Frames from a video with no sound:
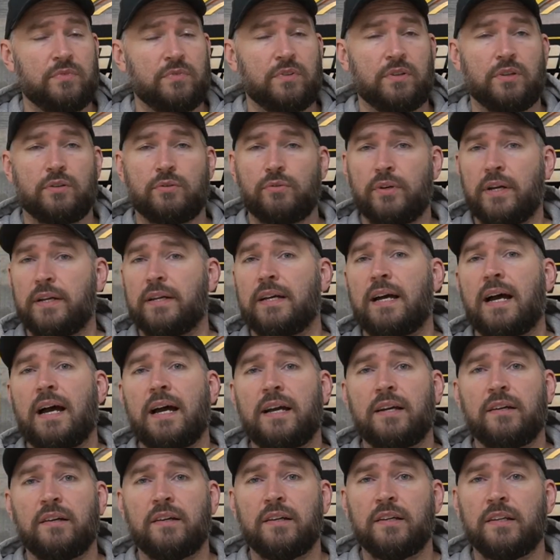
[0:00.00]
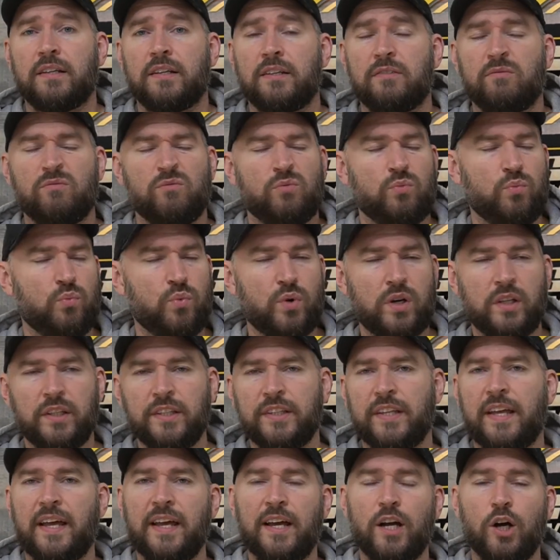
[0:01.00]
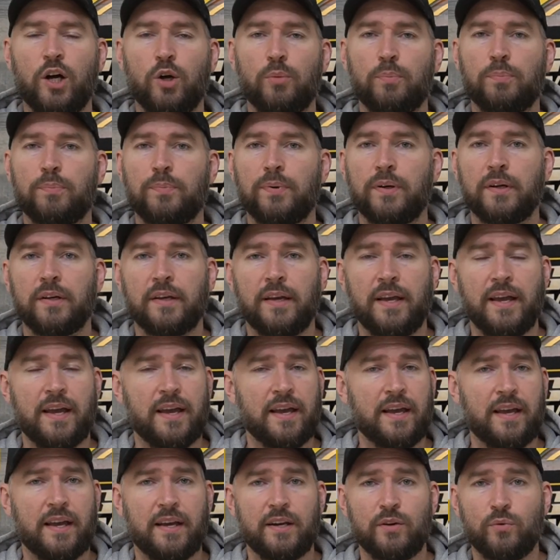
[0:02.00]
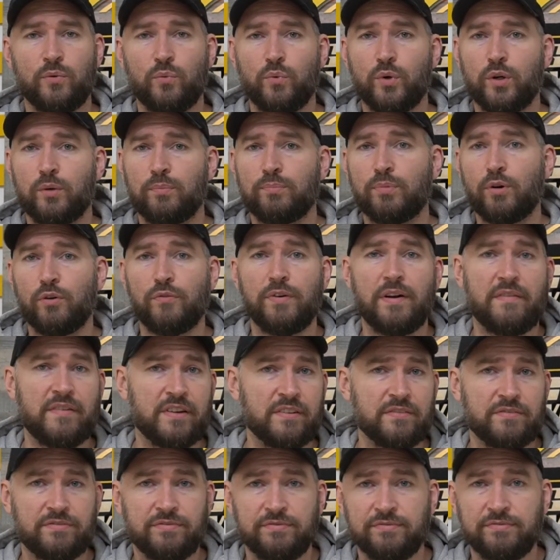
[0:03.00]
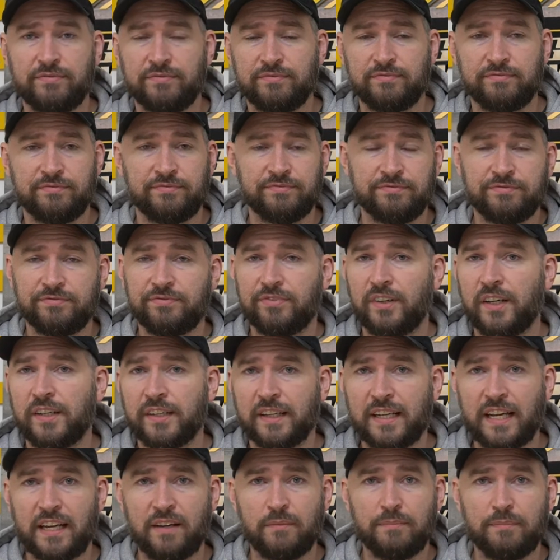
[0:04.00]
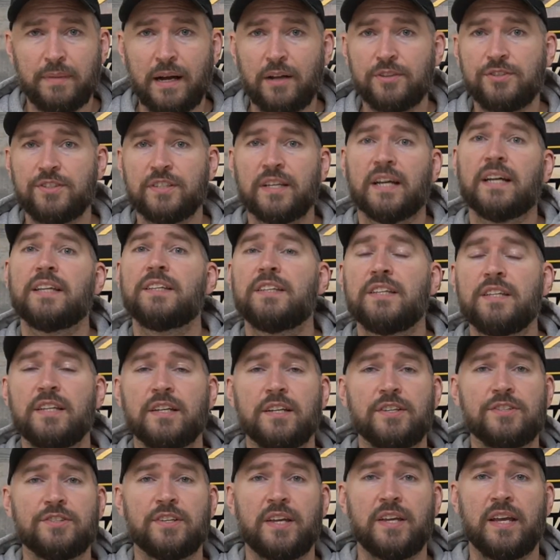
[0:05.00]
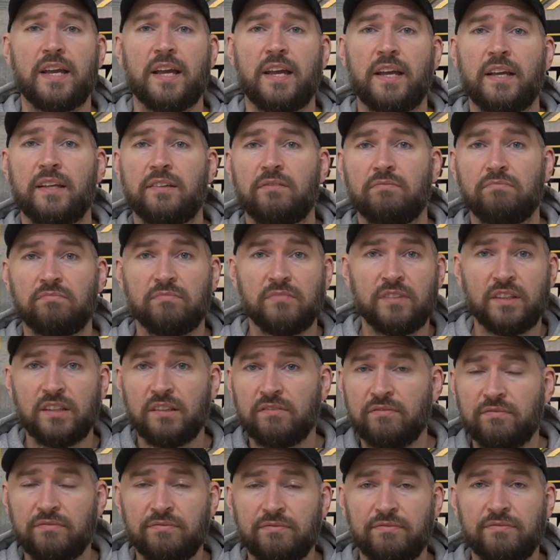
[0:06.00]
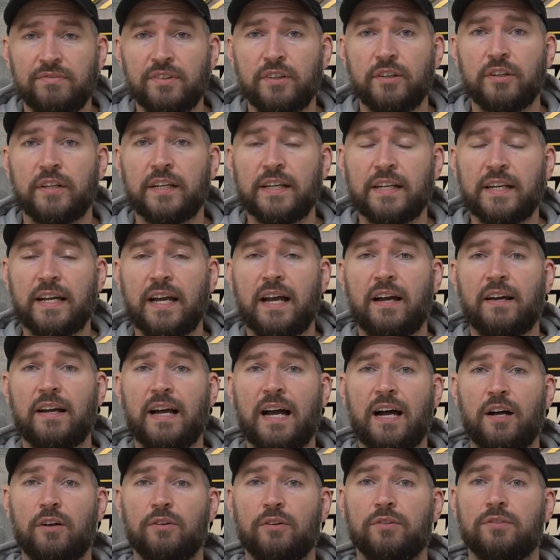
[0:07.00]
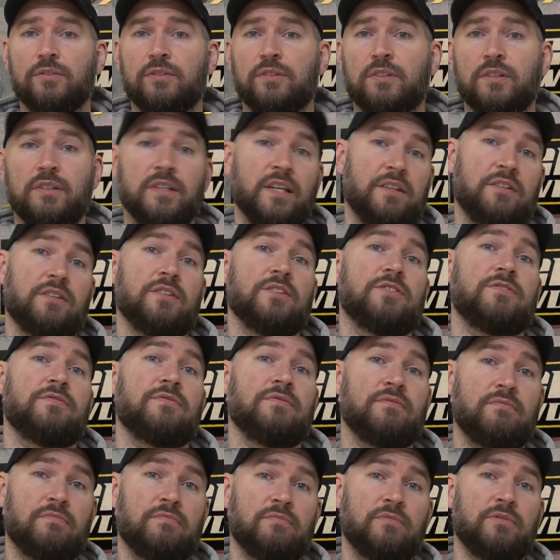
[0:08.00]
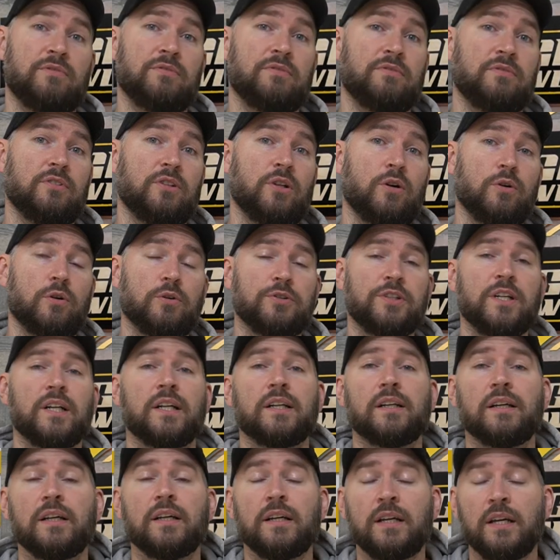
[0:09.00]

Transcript: Great guy, willing to help, and we're both having fun kind of bouncing ideas and figuring out how to get this logo done.